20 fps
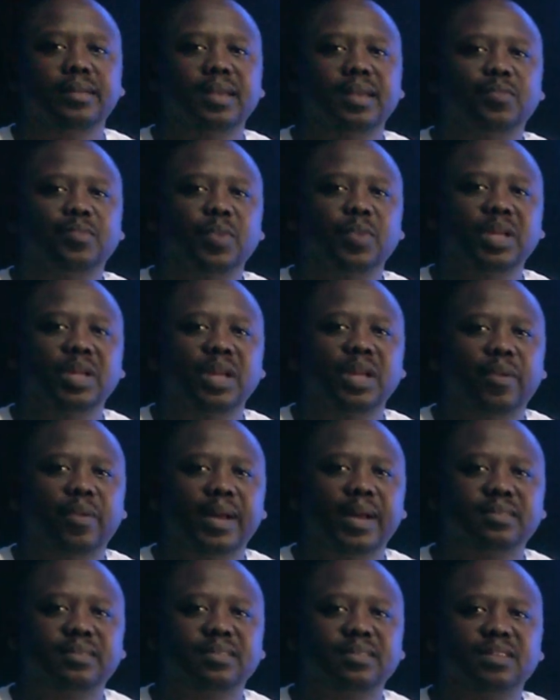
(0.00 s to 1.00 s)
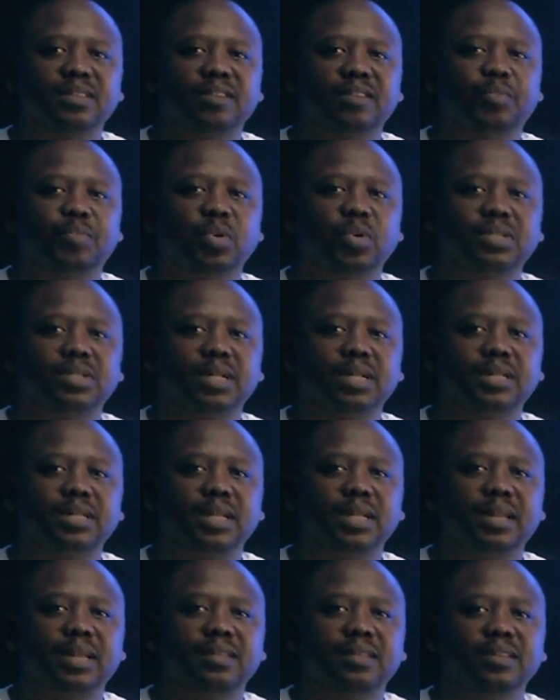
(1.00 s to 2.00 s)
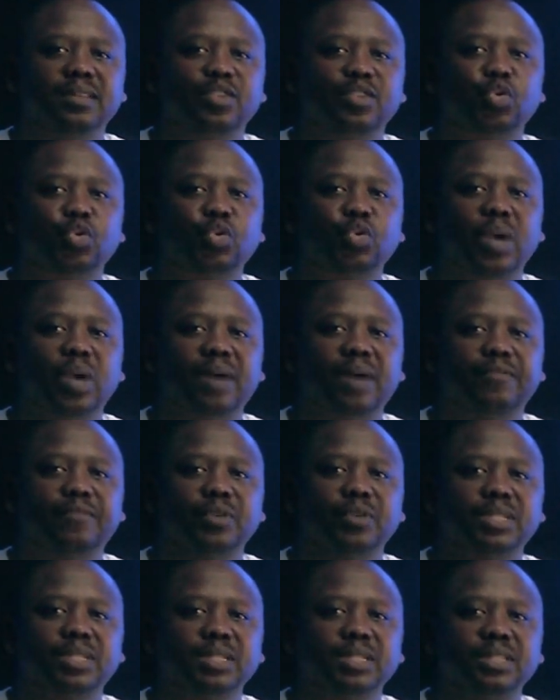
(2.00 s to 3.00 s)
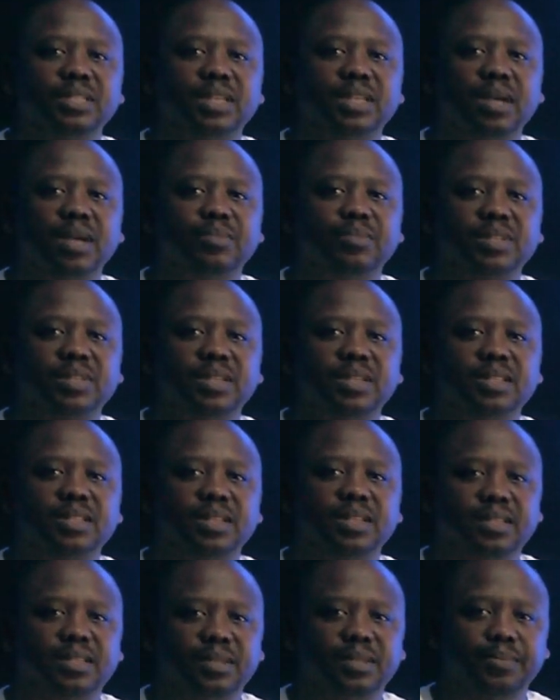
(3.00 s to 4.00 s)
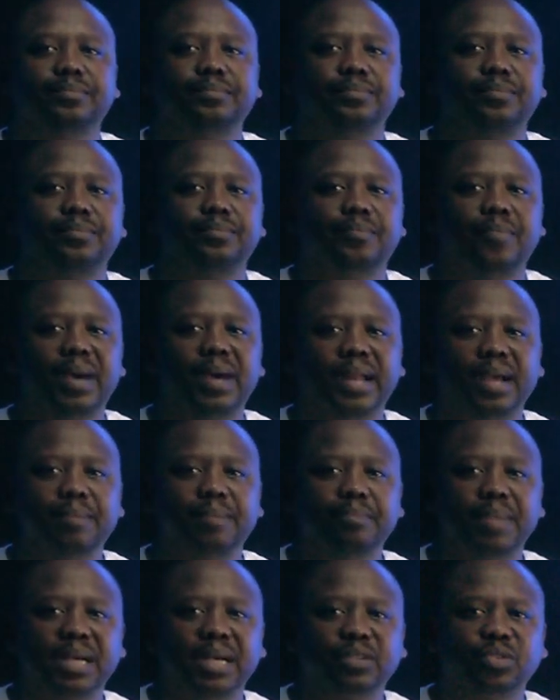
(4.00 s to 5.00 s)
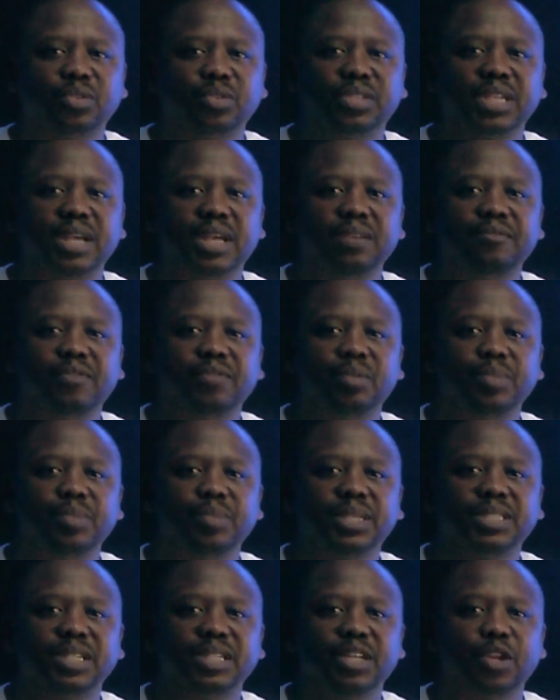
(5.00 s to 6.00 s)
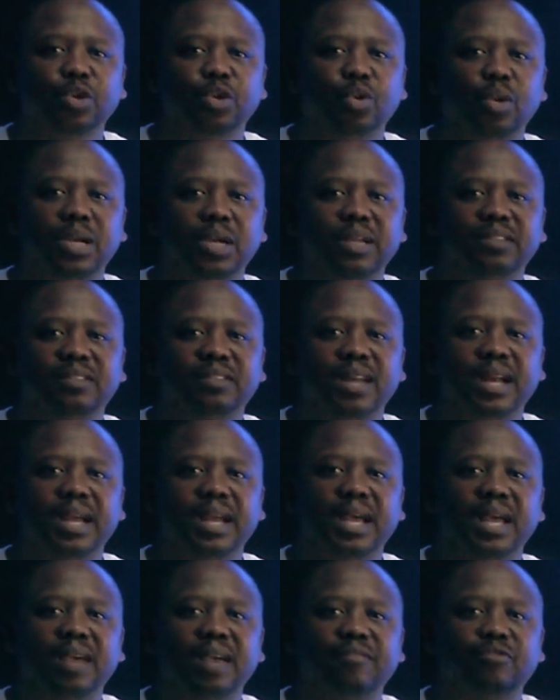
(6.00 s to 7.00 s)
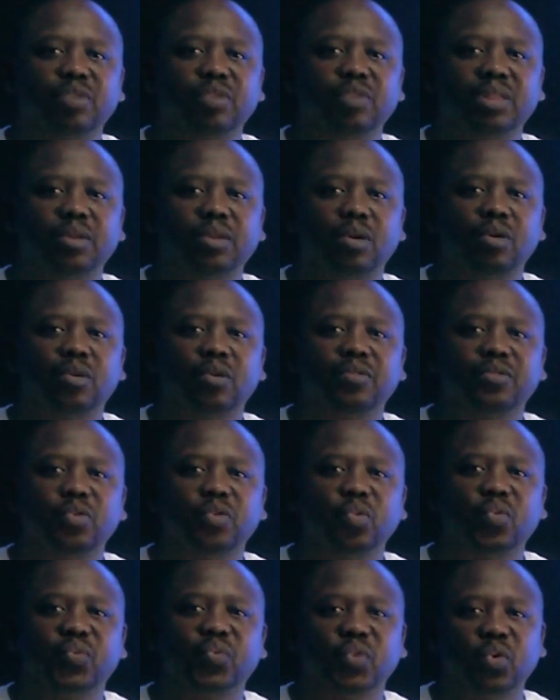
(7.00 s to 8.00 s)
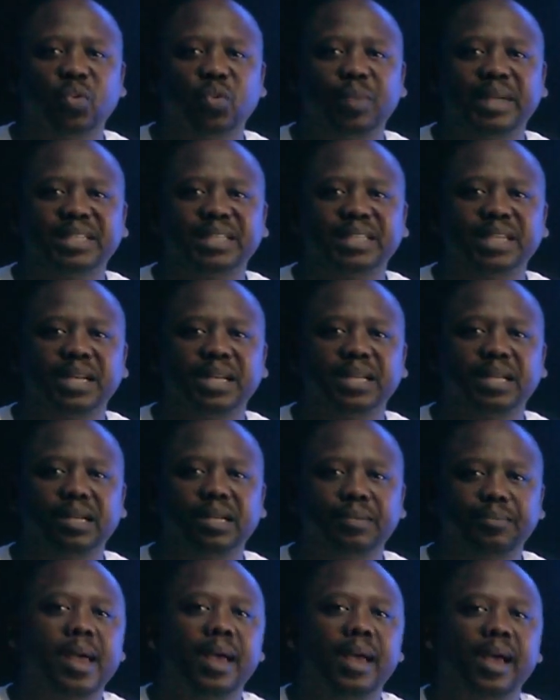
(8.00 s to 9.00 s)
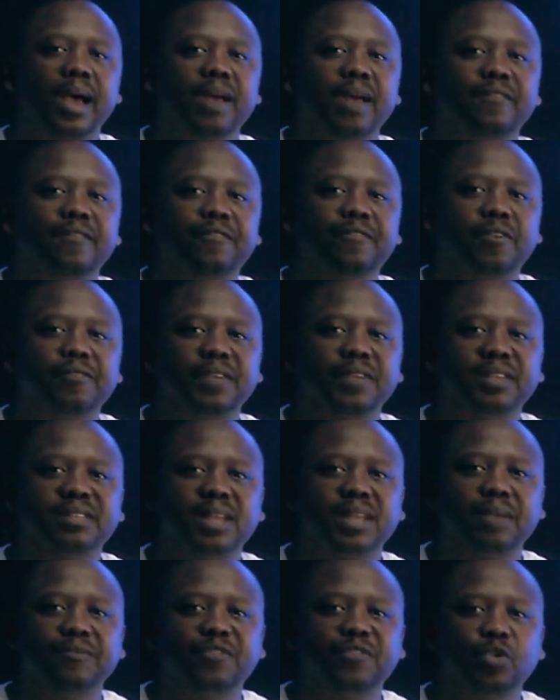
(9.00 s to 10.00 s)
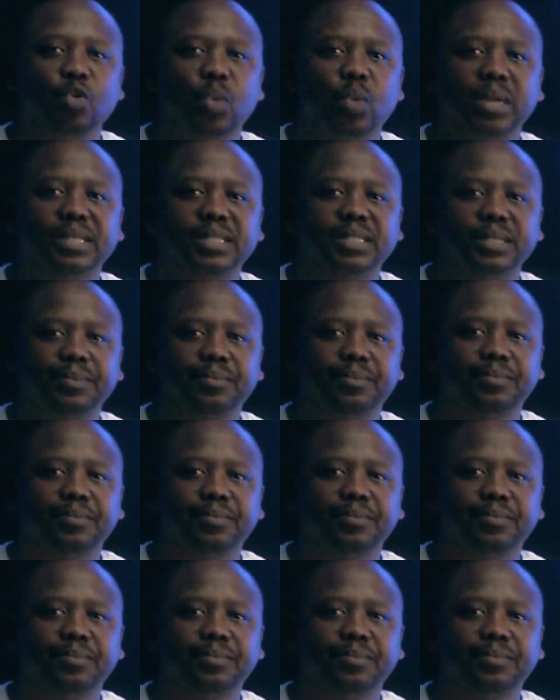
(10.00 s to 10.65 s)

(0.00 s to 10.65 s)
has been a while since I've posted a lesson due to unforeseen circumstances. But I'm back to share information and knowledge that I have with all of you who follow my channel. And for first time viewers,